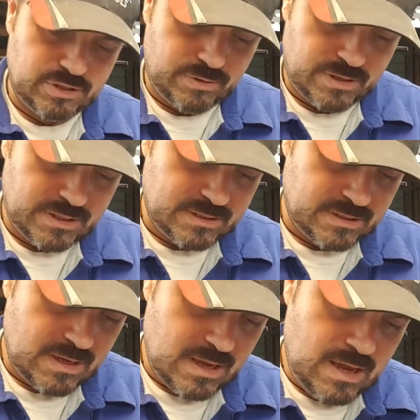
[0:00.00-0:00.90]
has written this.
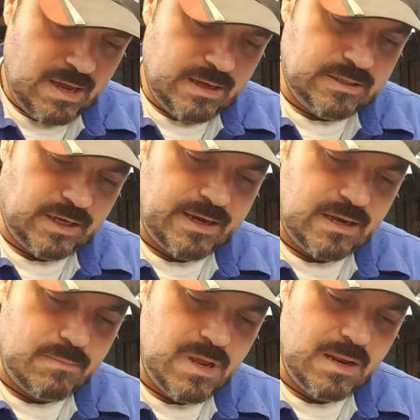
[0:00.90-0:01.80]

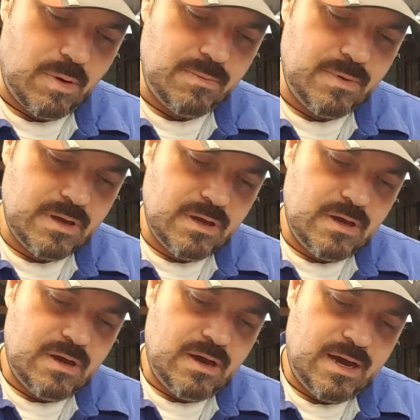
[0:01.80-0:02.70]
Tighten minimum
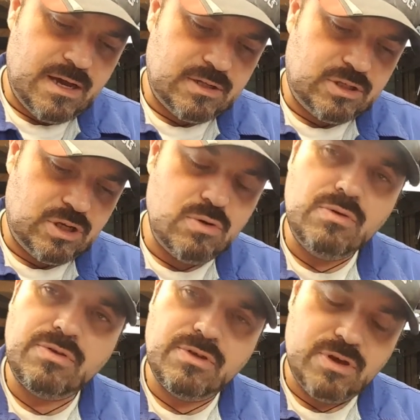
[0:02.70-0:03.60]

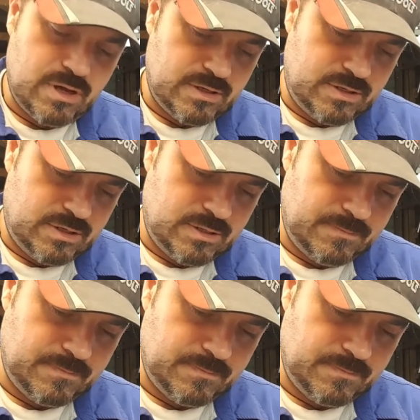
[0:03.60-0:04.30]
2/3